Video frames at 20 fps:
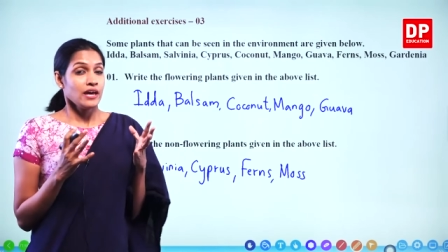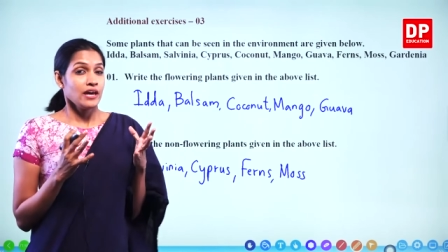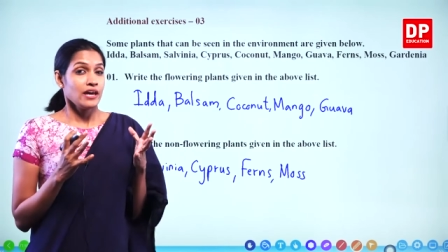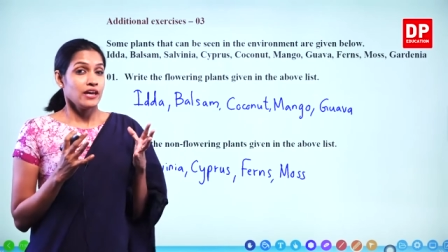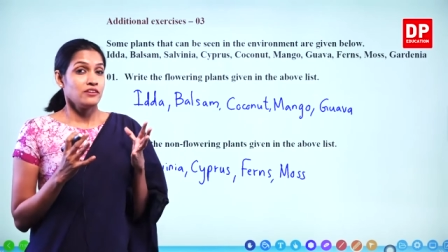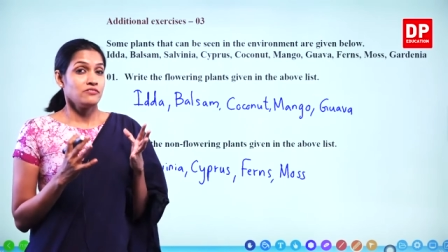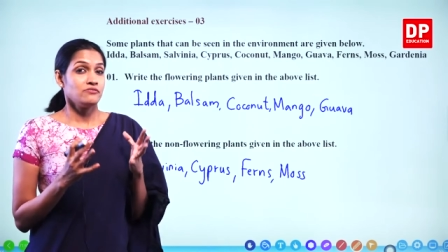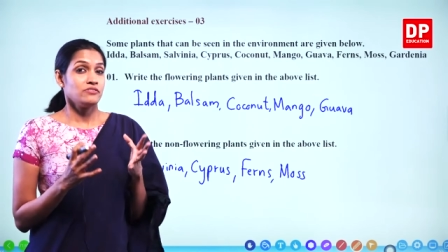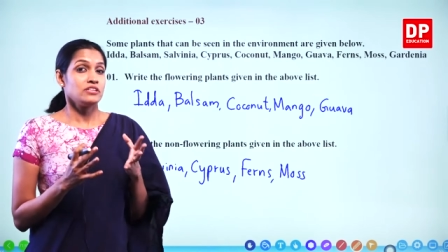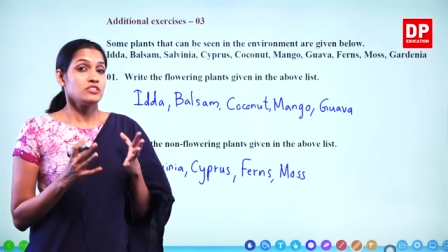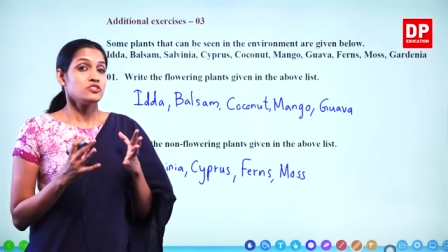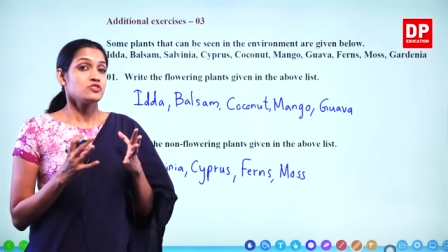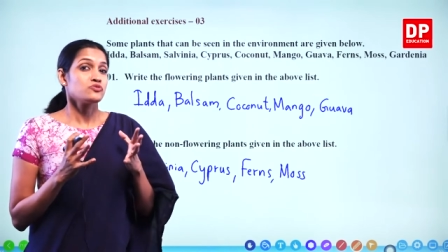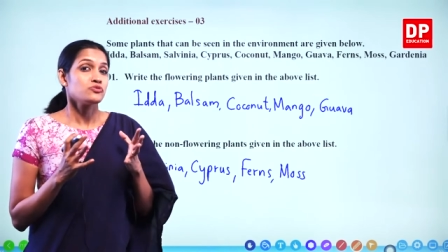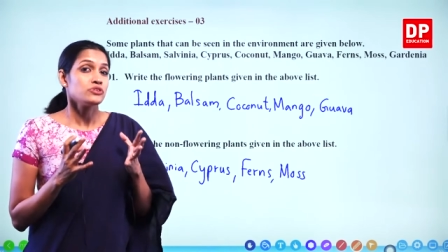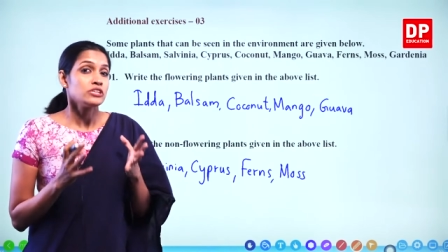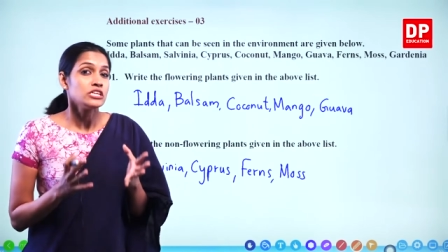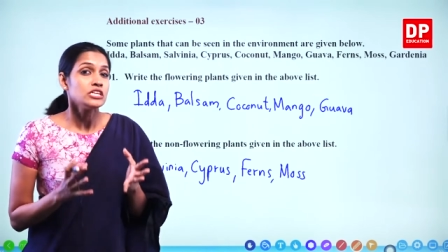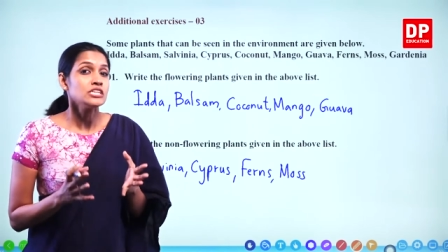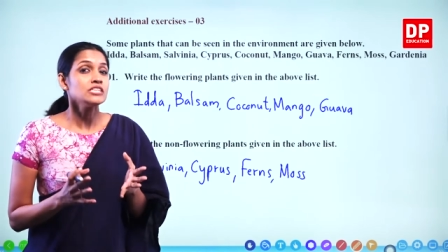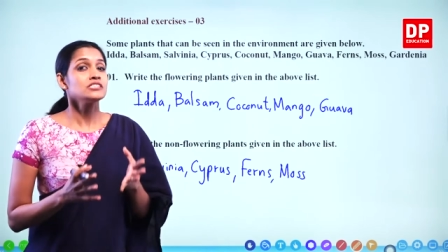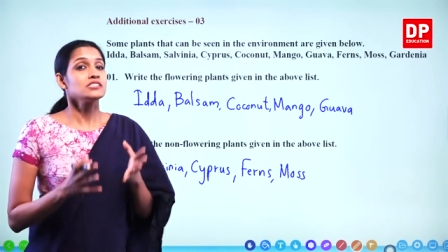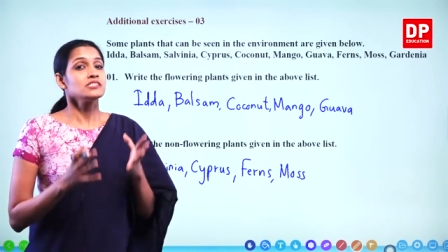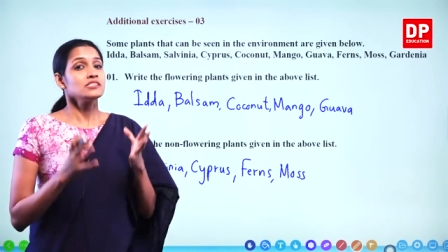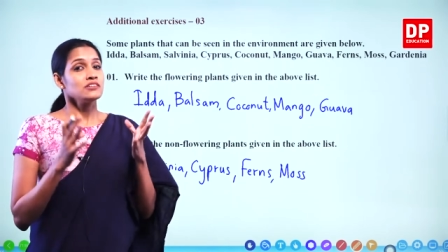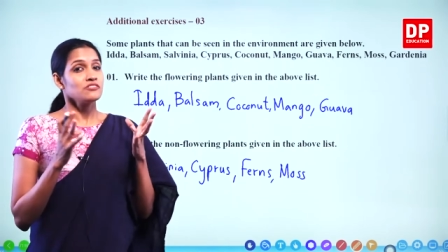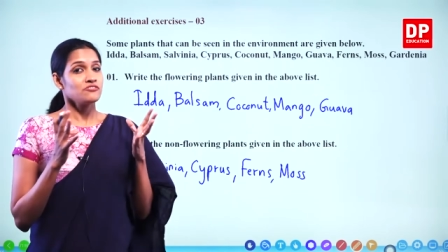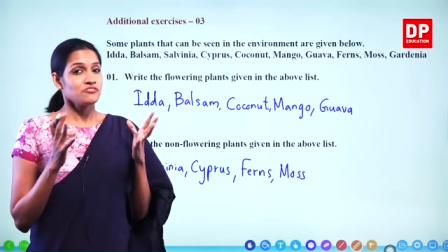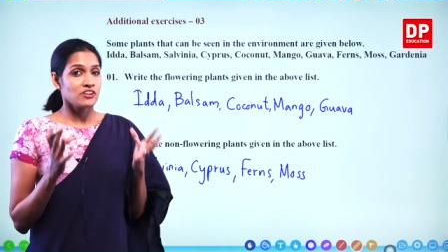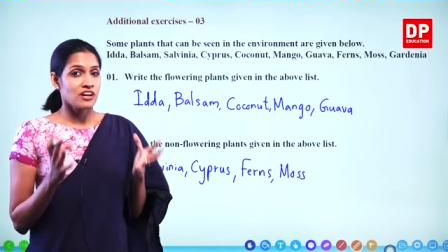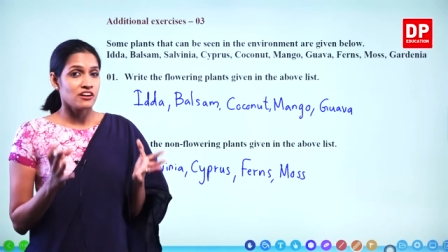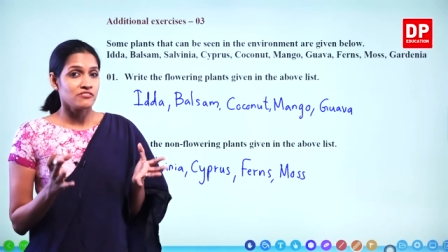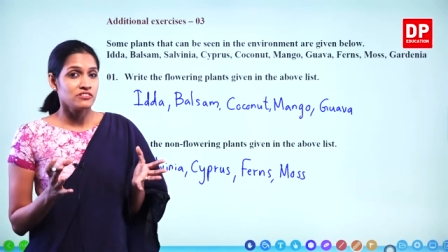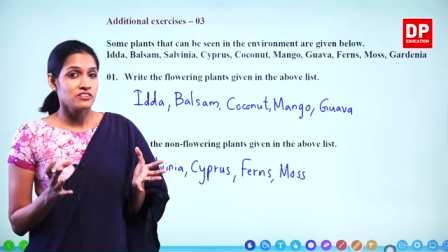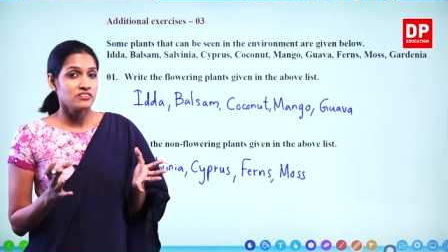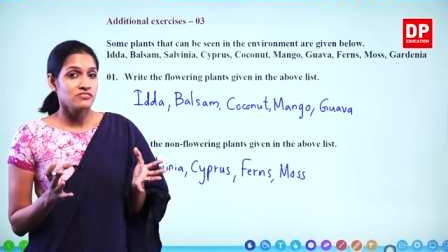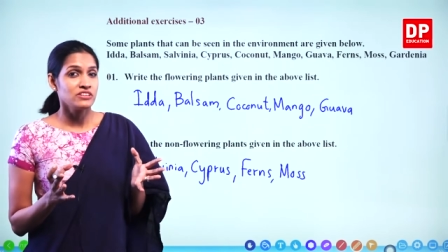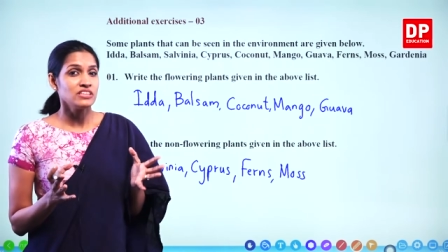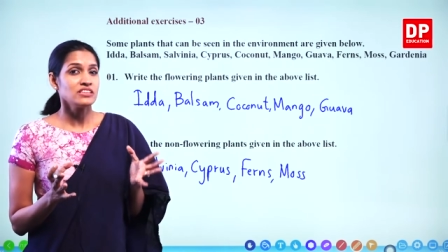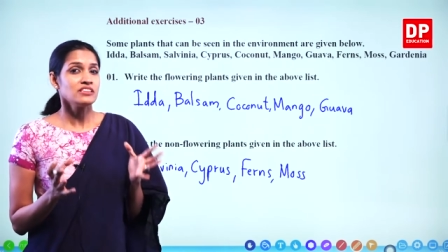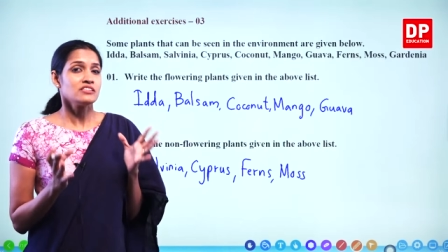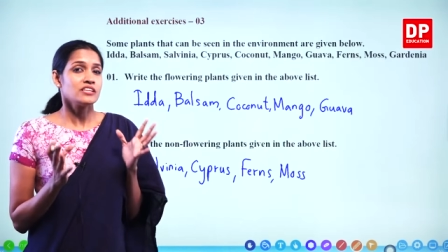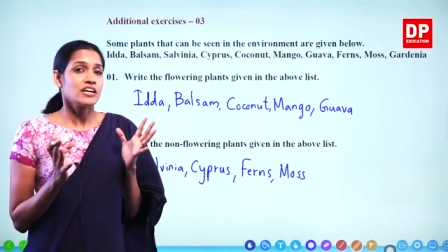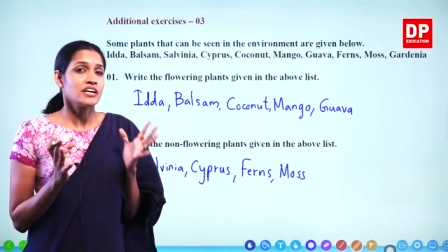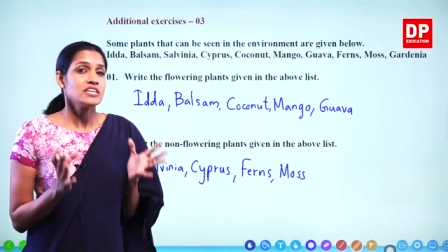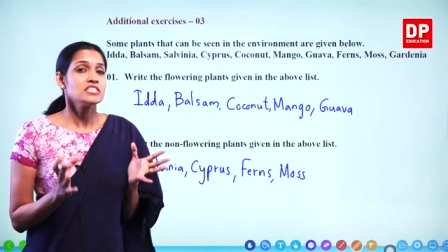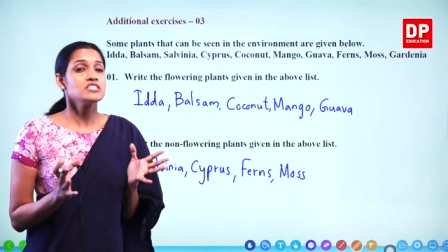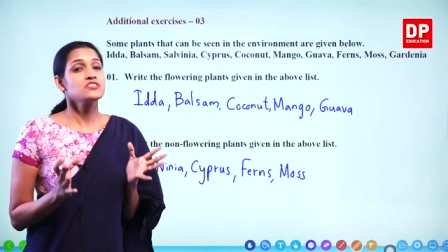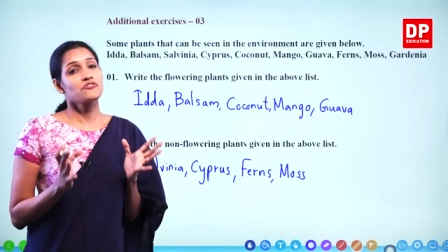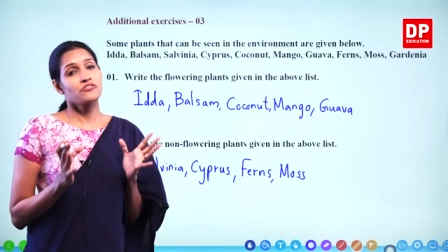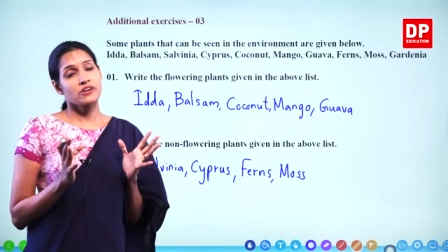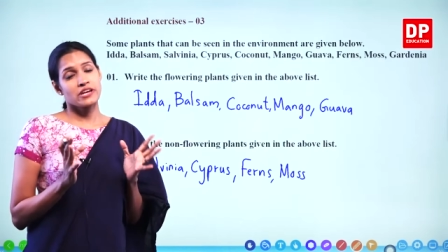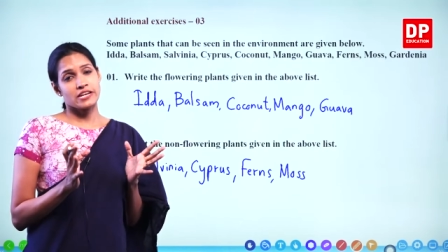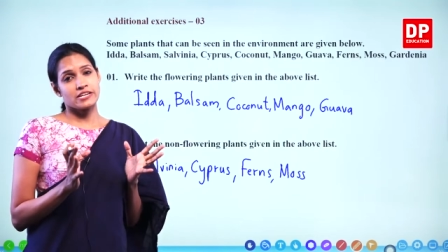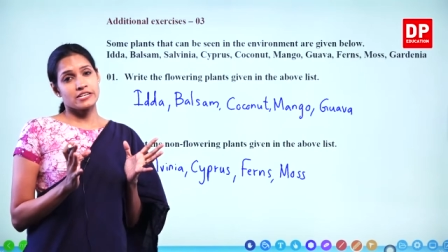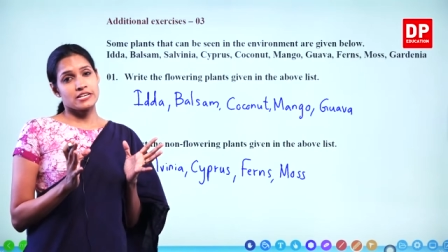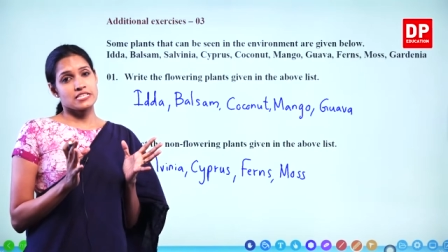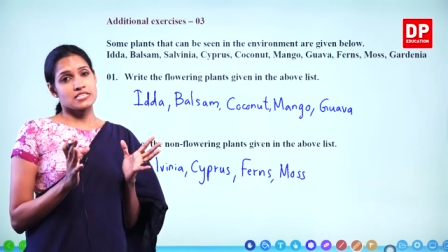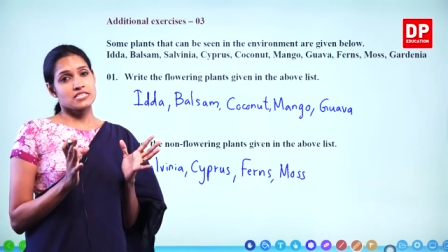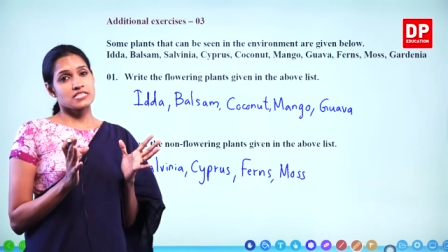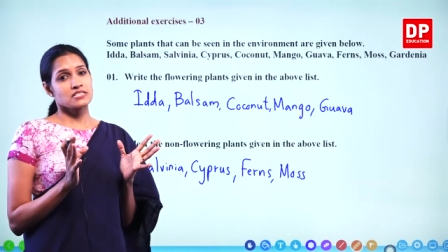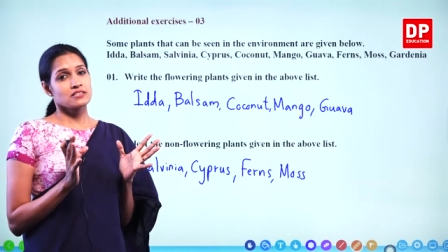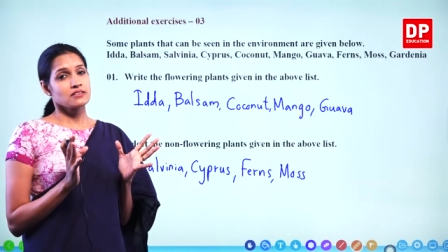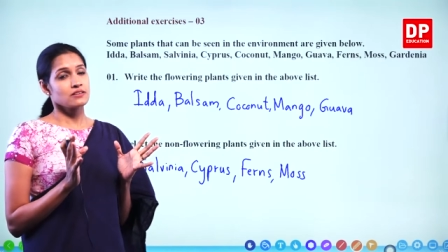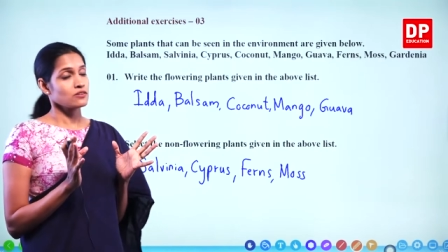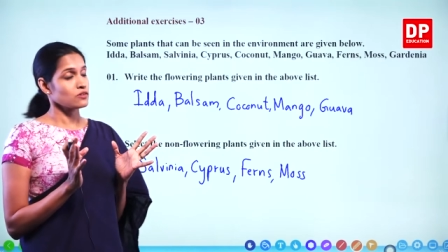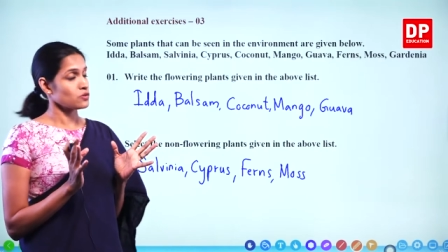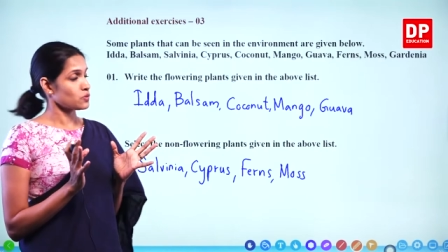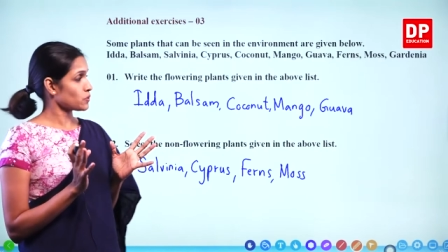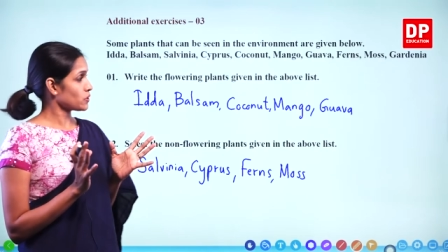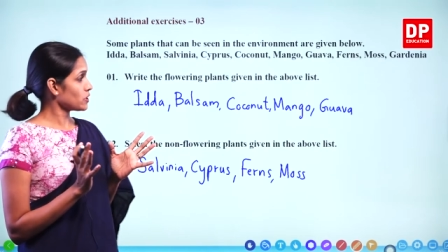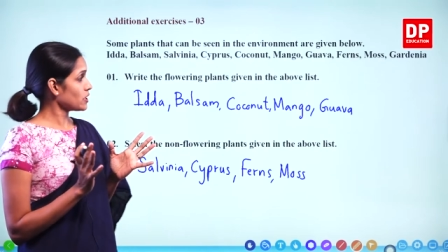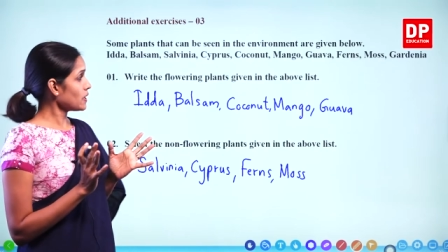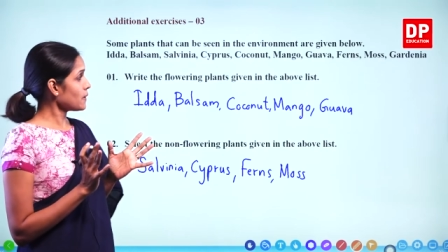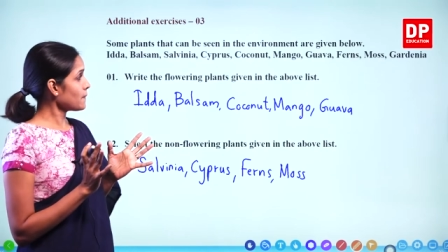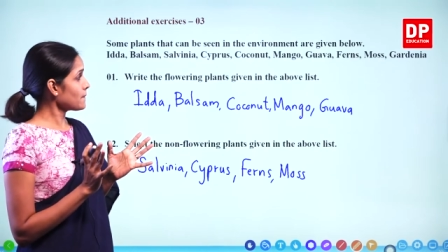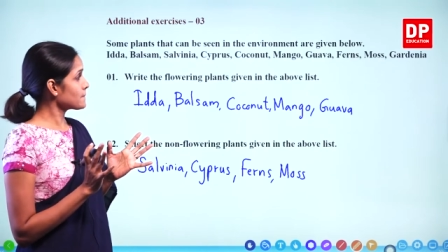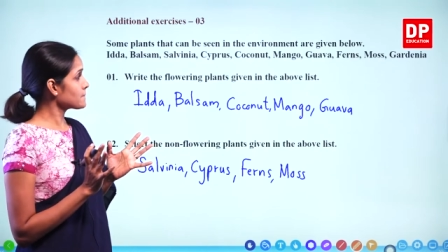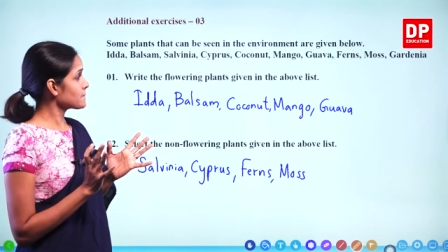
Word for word: and very sweet flower with nice fragrance, okay?